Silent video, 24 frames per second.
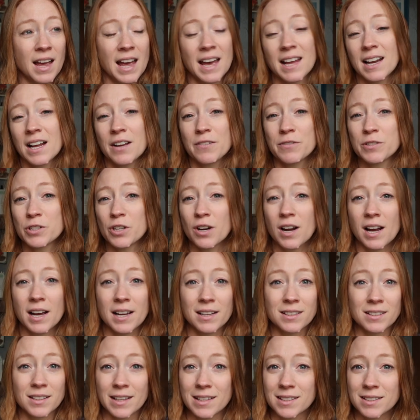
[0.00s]
And I've
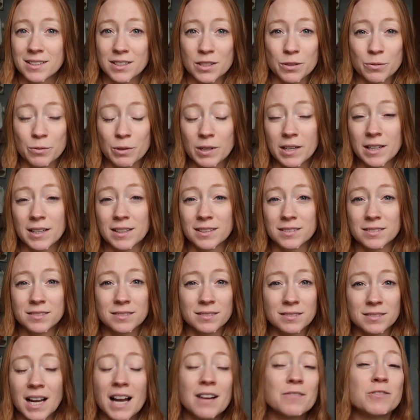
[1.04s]
tried like just wearing,
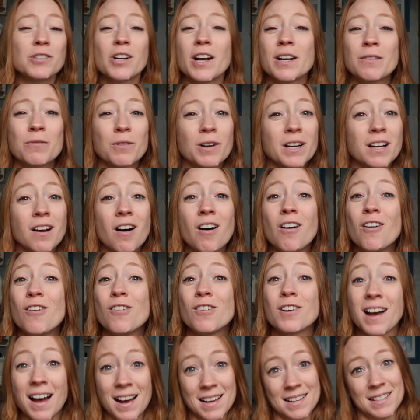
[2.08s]
I've tried wearing
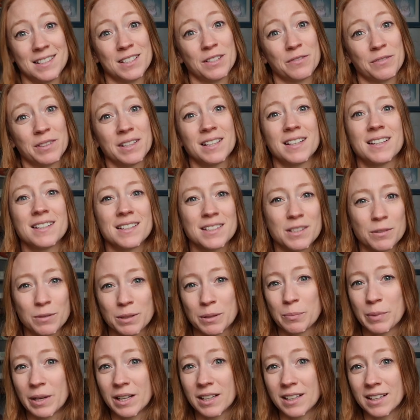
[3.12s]
all kinds of things
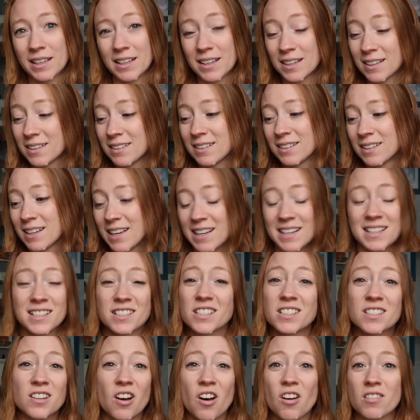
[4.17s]
with belly, and it
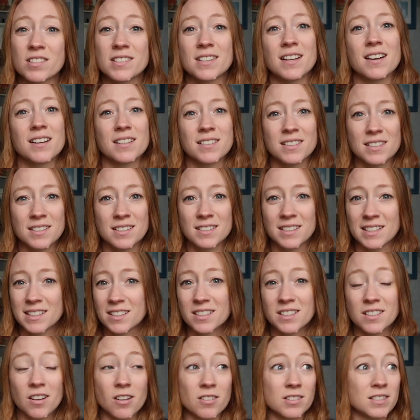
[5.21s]
just all sucks. It
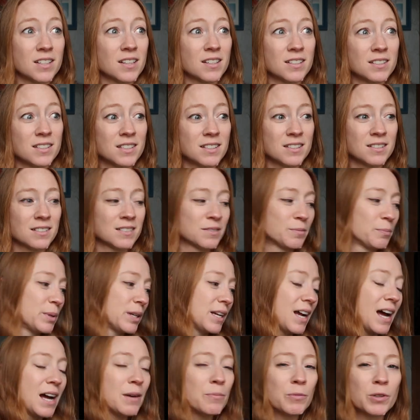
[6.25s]
just all sucks.
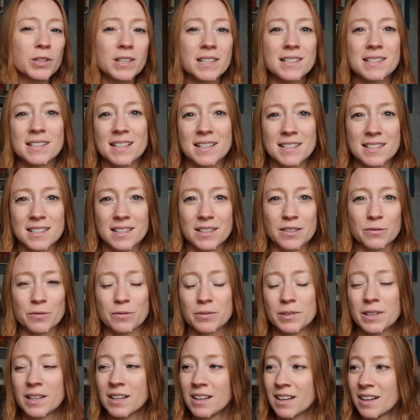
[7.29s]
But I'm really sensitive
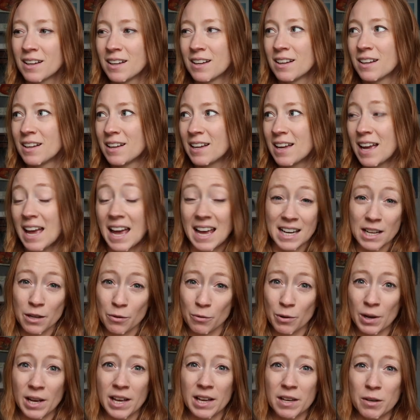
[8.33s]

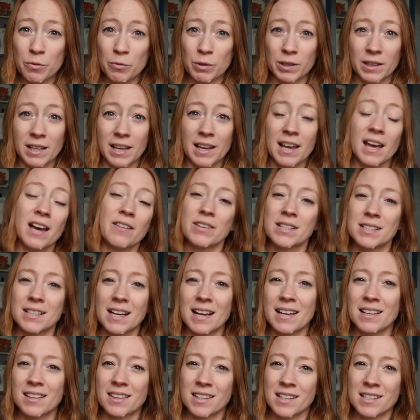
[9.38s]
anyway with like having
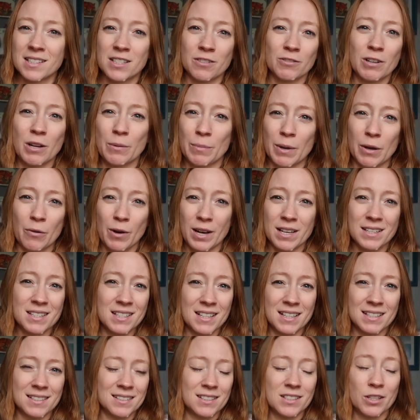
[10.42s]
tight things around my
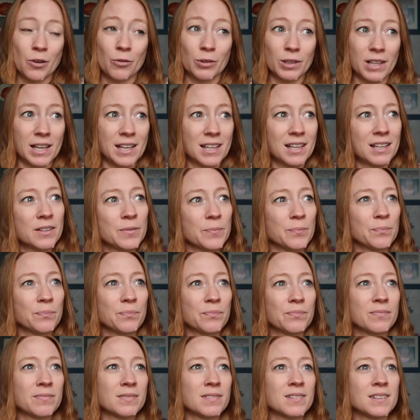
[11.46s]
waist. I don't like it.
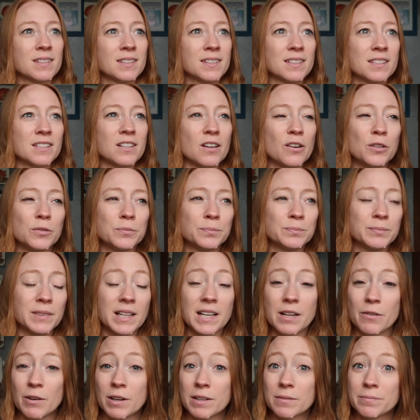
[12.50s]
So
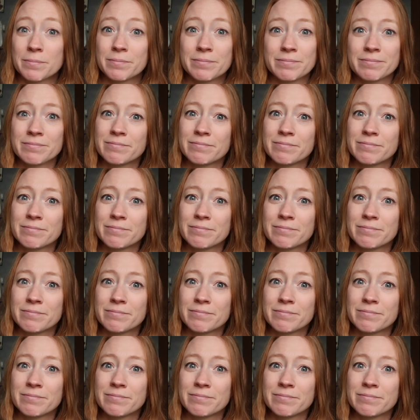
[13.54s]
anyway.